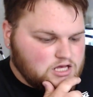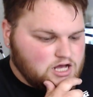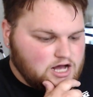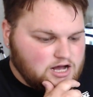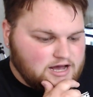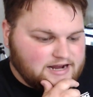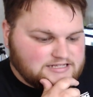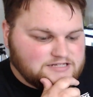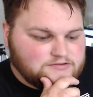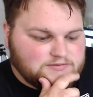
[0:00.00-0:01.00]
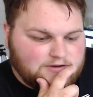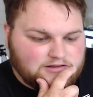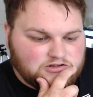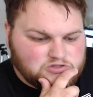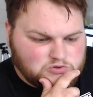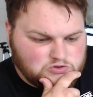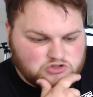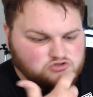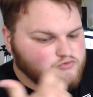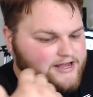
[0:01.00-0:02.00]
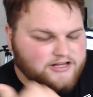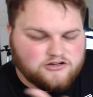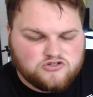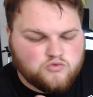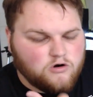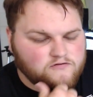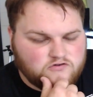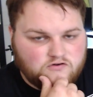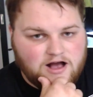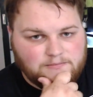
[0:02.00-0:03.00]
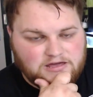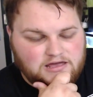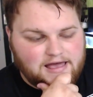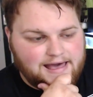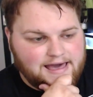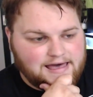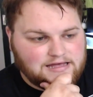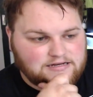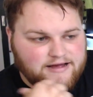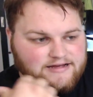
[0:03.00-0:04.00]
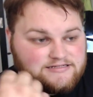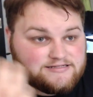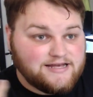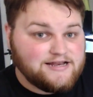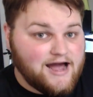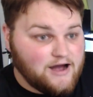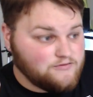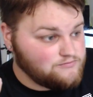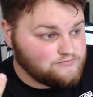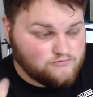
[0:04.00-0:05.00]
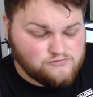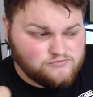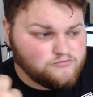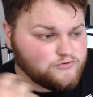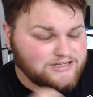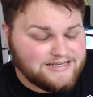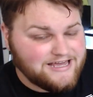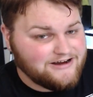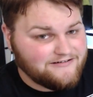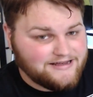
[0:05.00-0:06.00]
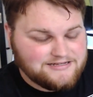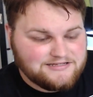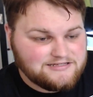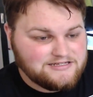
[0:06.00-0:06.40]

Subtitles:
And I stumbled upon the regular dwarf gourami, and I said, I'm really curious.